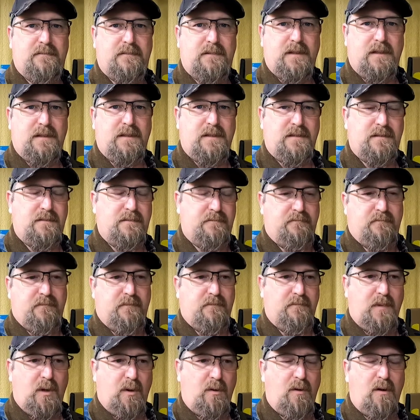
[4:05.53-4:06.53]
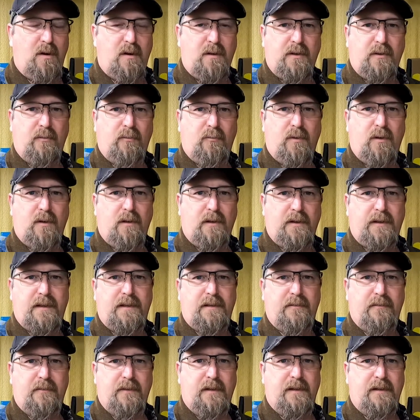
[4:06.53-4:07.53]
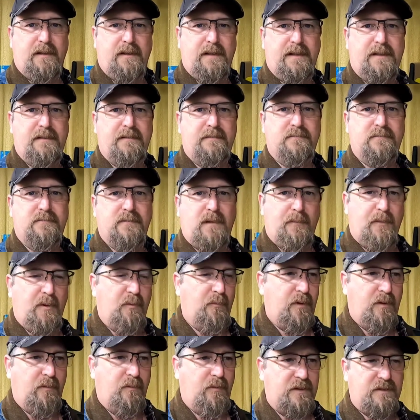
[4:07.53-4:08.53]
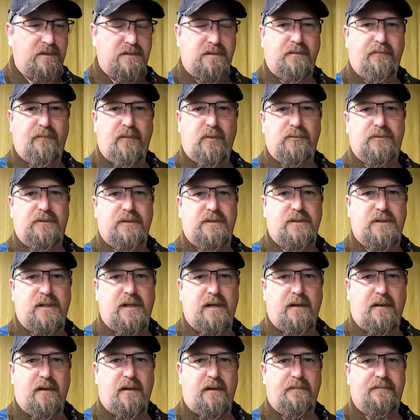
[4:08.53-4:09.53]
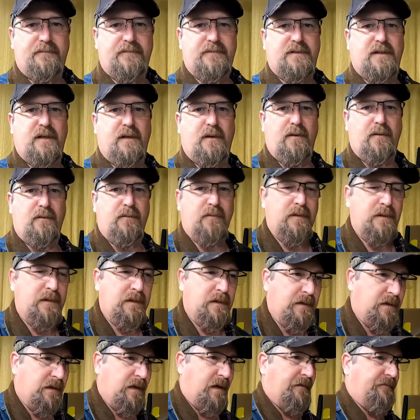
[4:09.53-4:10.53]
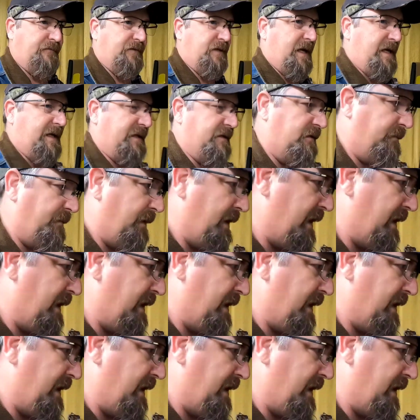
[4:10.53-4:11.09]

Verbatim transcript: to just no longer work, really? I mean, what, what's the voltage cutoff? So I've taken the